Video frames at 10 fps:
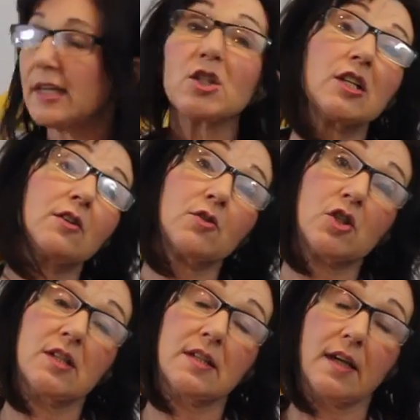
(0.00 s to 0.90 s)
she knows
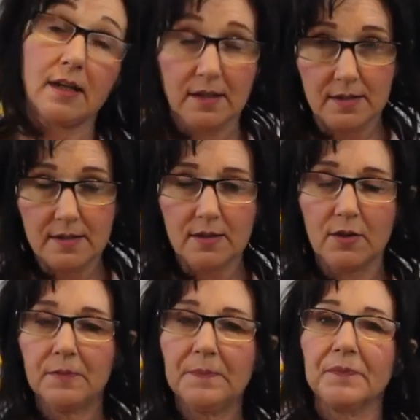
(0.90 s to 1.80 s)
she's getting it,
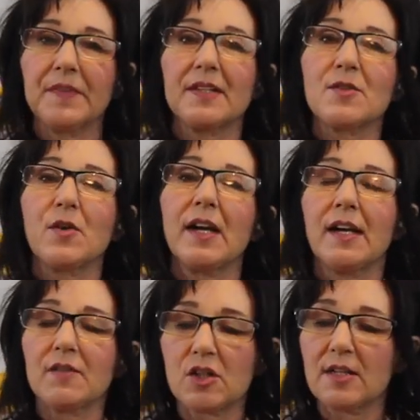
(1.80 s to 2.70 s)
so it's
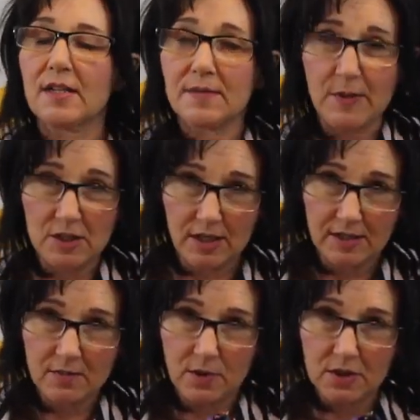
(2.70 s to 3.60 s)
okay if she does by
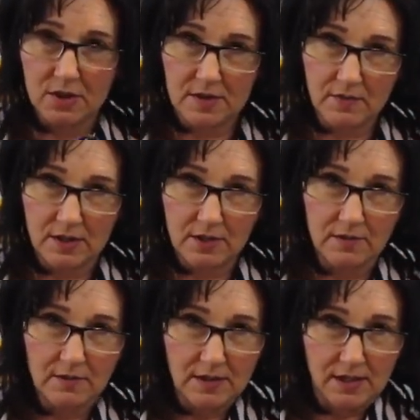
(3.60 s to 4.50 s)
chance watch this
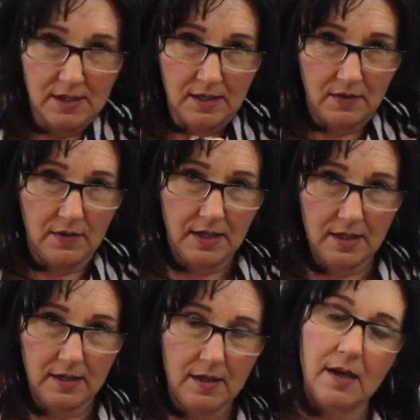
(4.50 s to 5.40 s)
video,
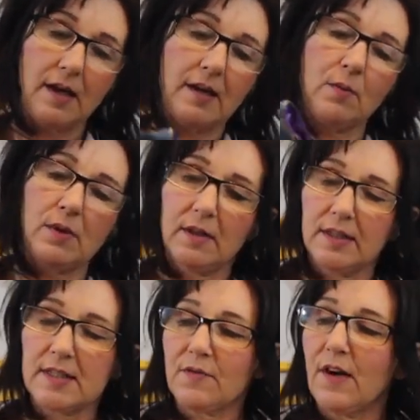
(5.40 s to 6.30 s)
then
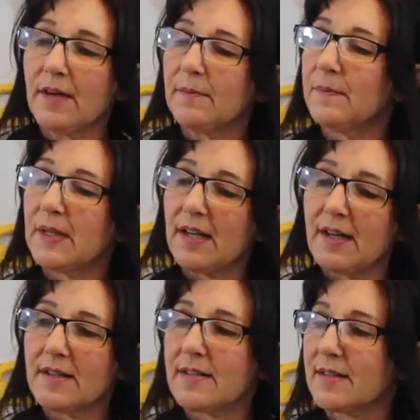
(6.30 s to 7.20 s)
it's fine,
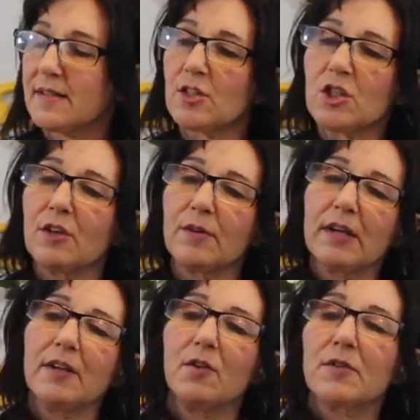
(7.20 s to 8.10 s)
because she
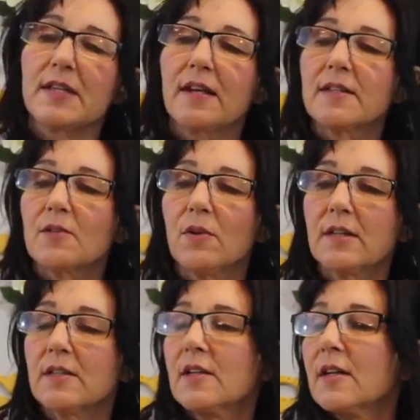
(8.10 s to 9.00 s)
already knows that it's
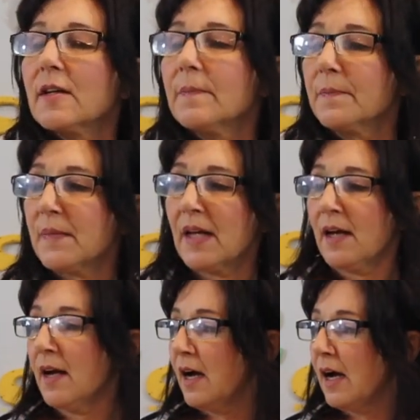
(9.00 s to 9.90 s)
going to her.
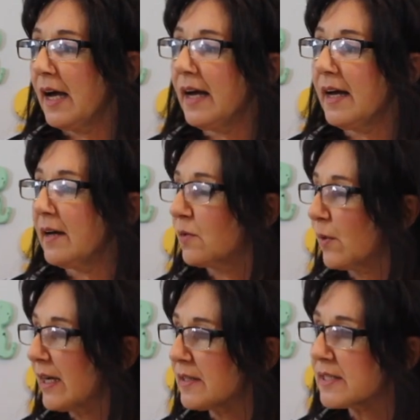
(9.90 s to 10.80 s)
And
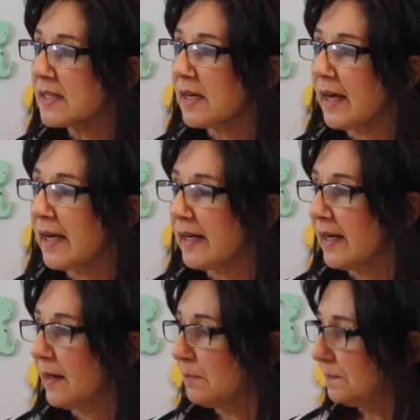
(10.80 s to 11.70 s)
what else did
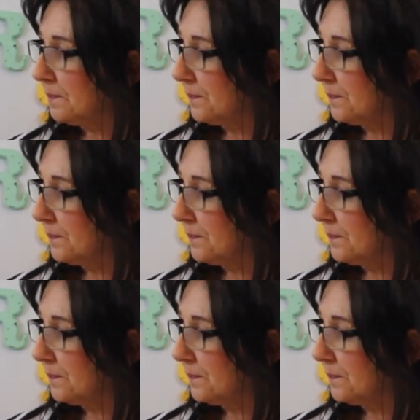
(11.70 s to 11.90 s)
I